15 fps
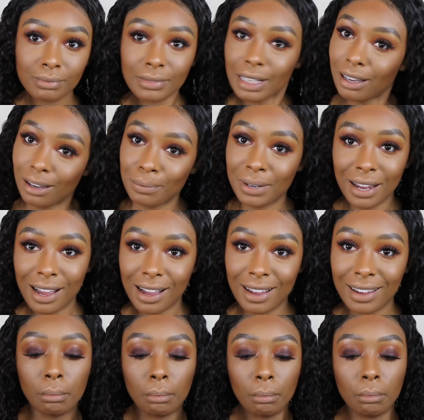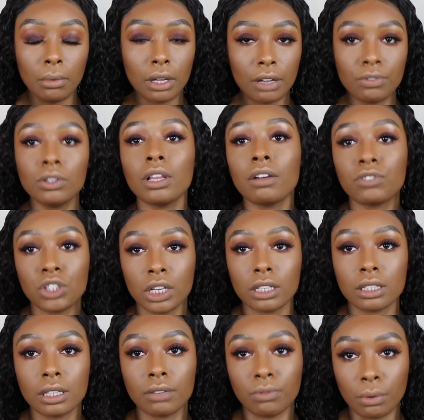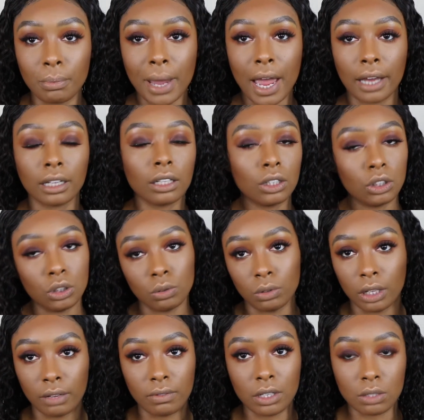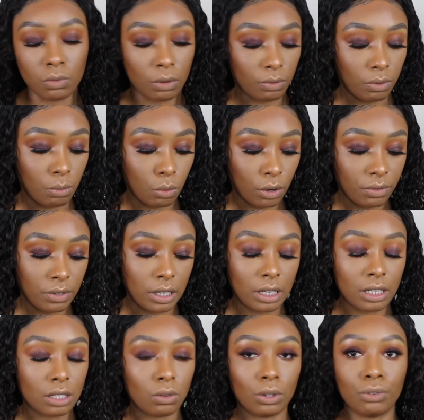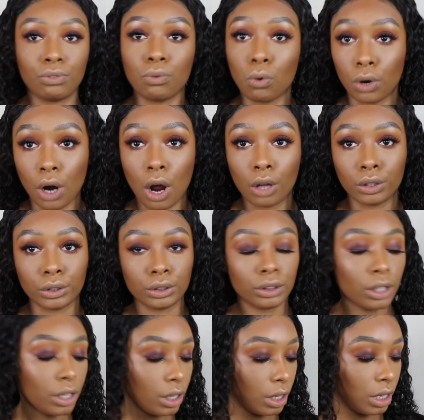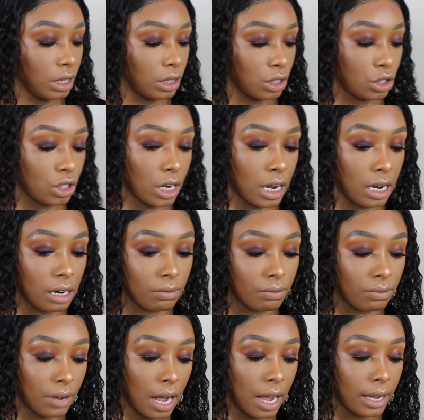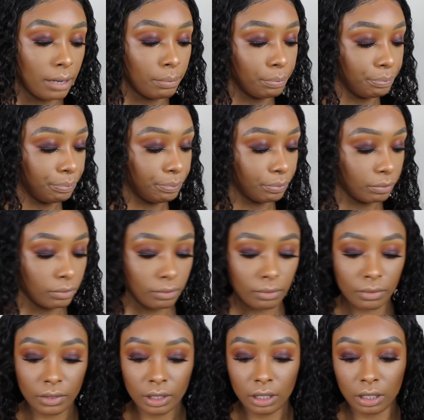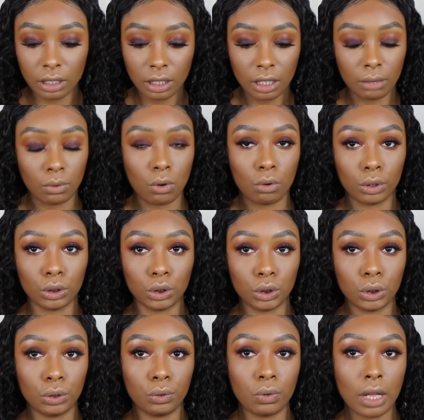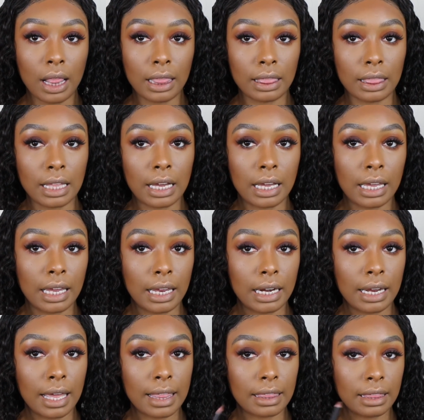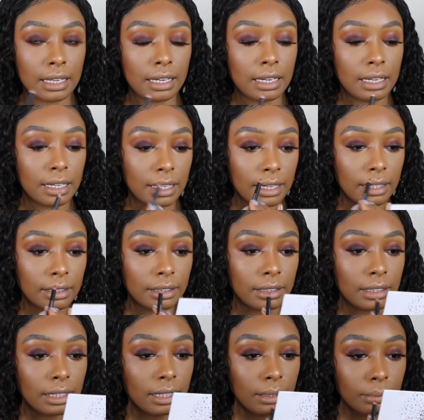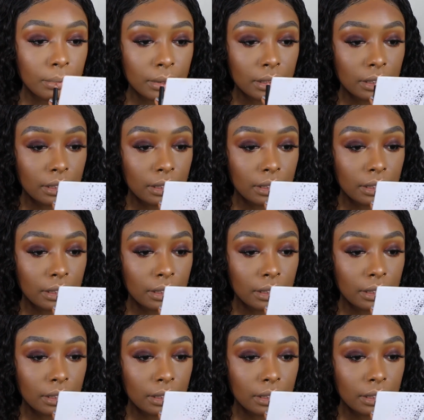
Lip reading: I'm not. If you love Chestnut from MAC, you love this one from Morphe, and it's only $4 in the shade Vibe. And I'm going to align the lips.